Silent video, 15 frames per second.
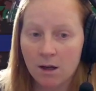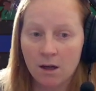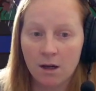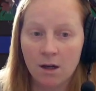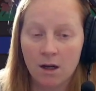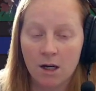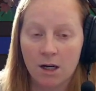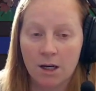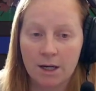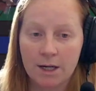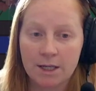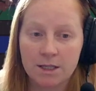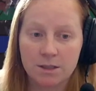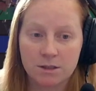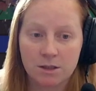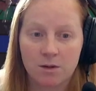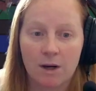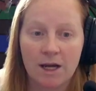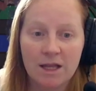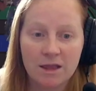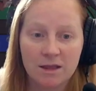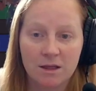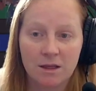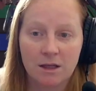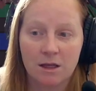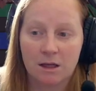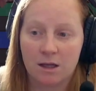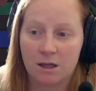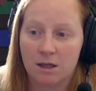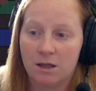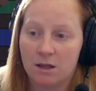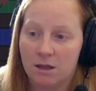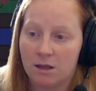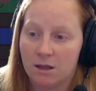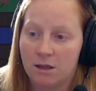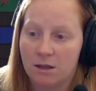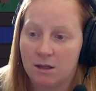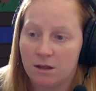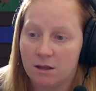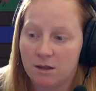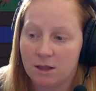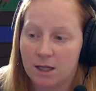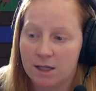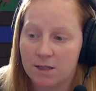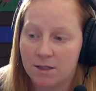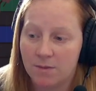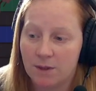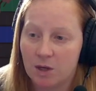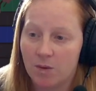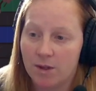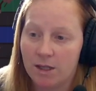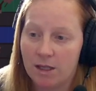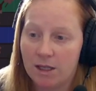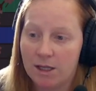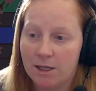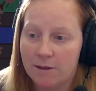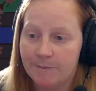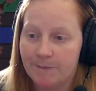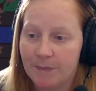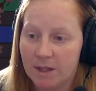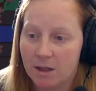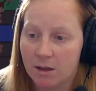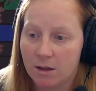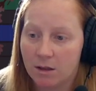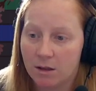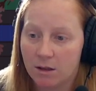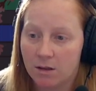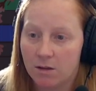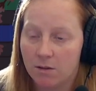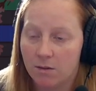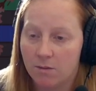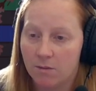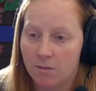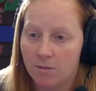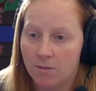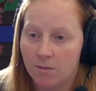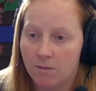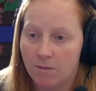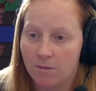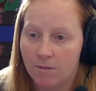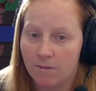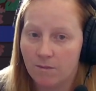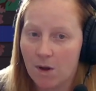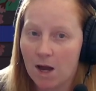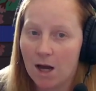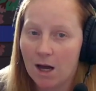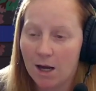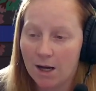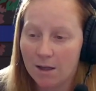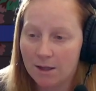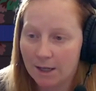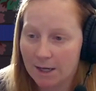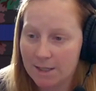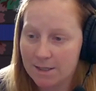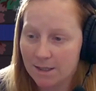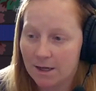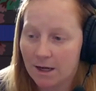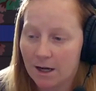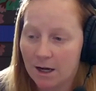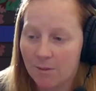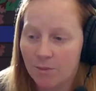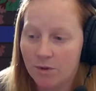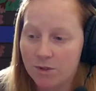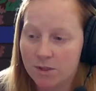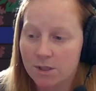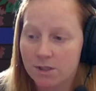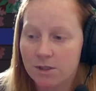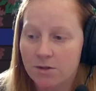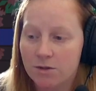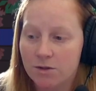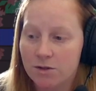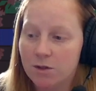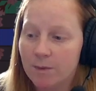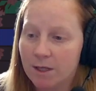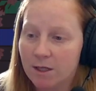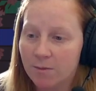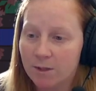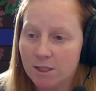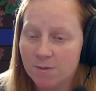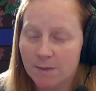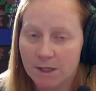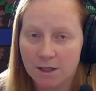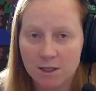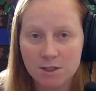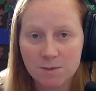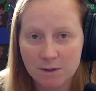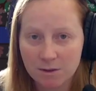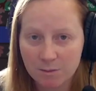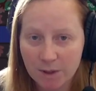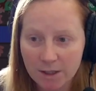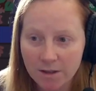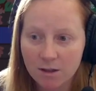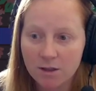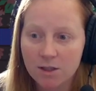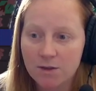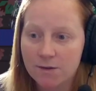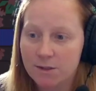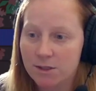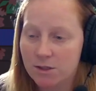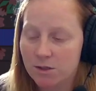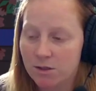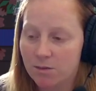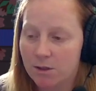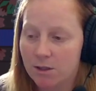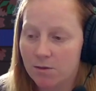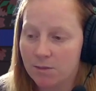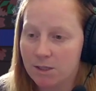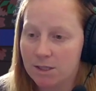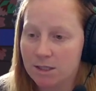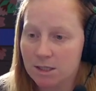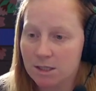All right, so I think that is about it. Like I said, I personally use StreamElements. My husband Bear uses StreamElements.